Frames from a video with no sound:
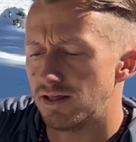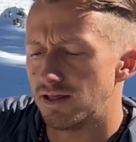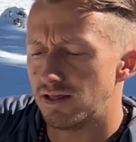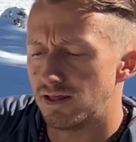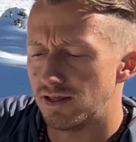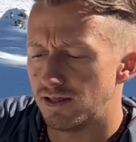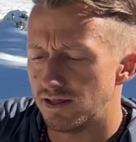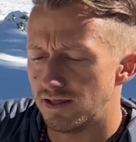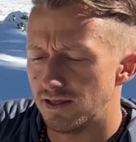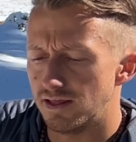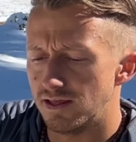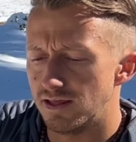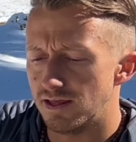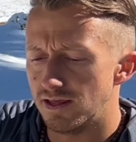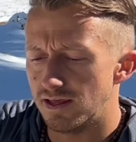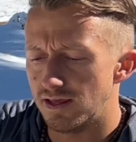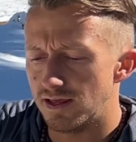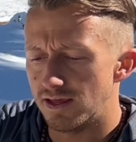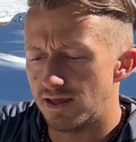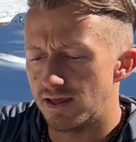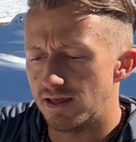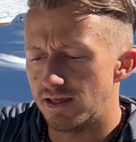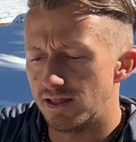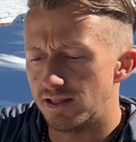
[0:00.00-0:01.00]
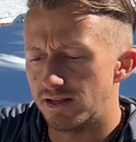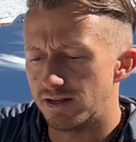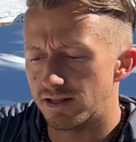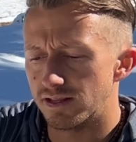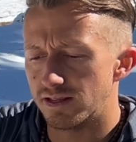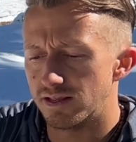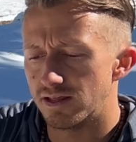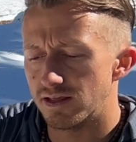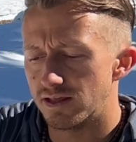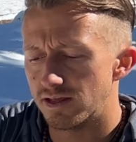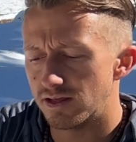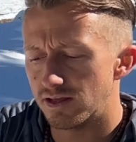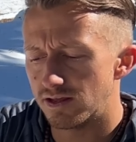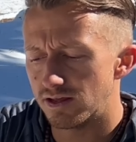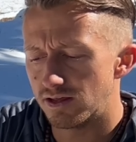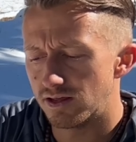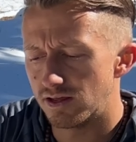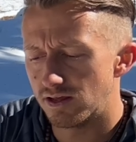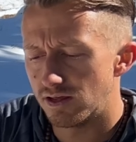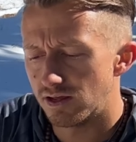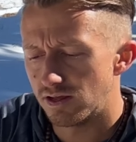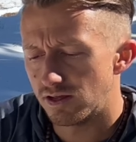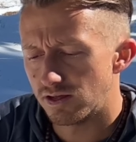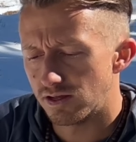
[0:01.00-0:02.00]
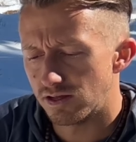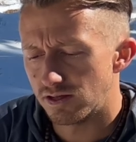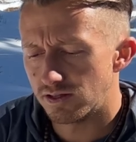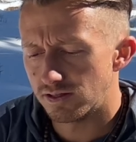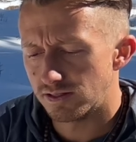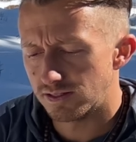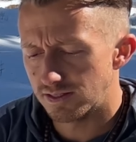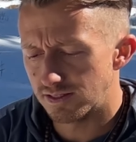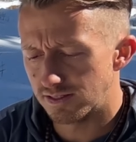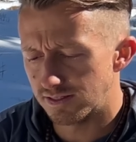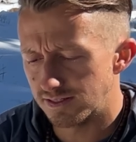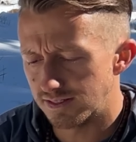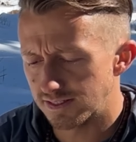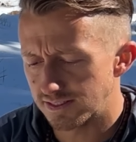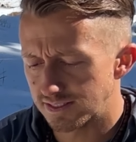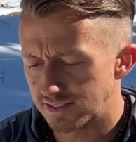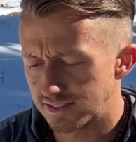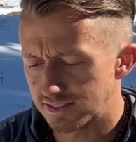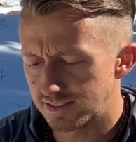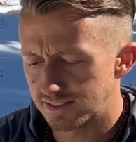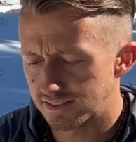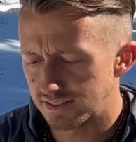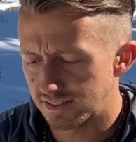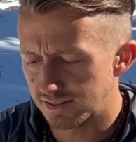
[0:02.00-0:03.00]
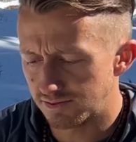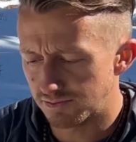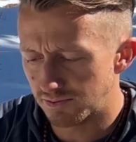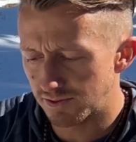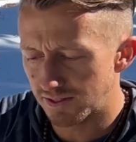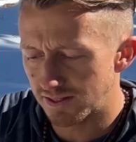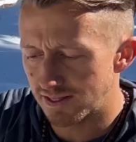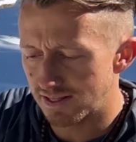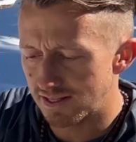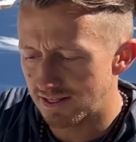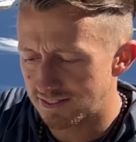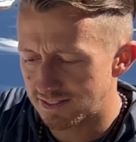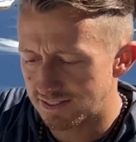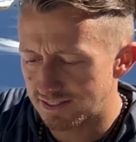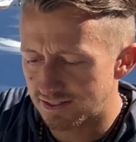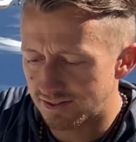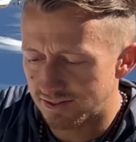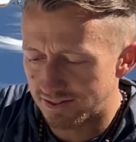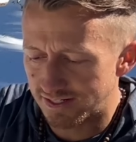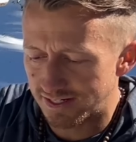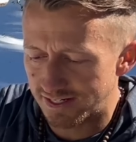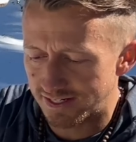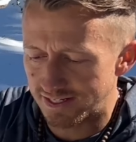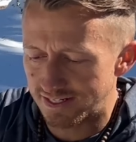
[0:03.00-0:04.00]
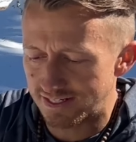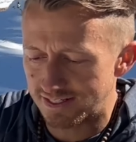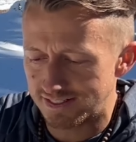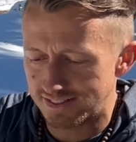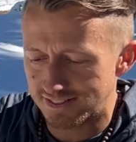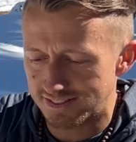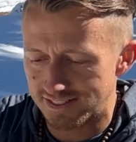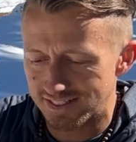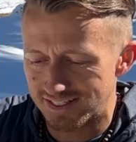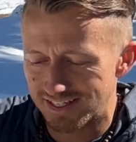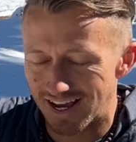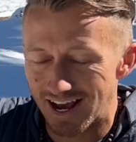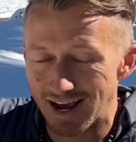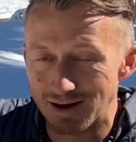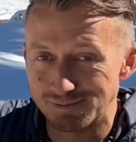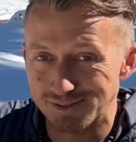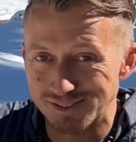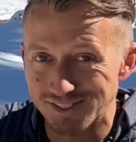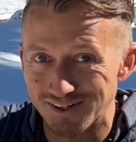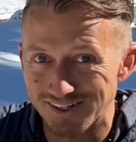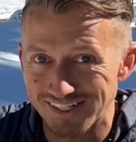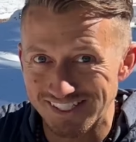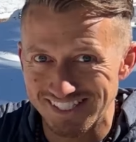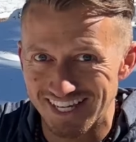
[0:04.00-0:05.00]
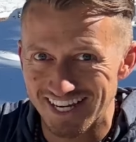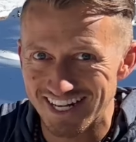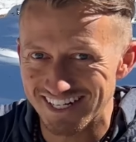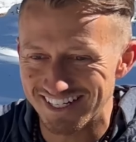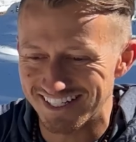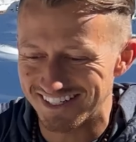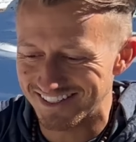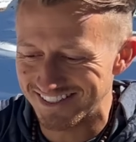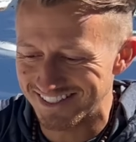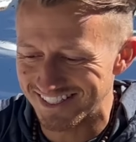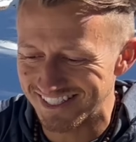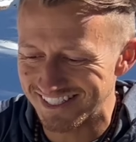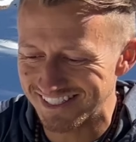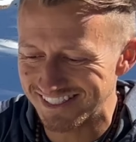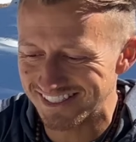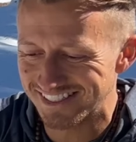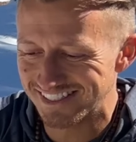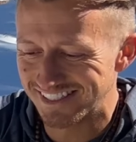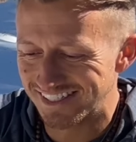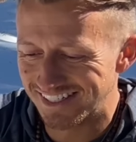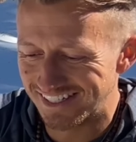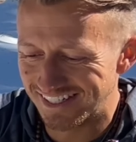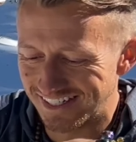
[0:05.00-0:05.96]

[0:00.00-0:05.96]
And let's see what this one is. I'm so excited to use these.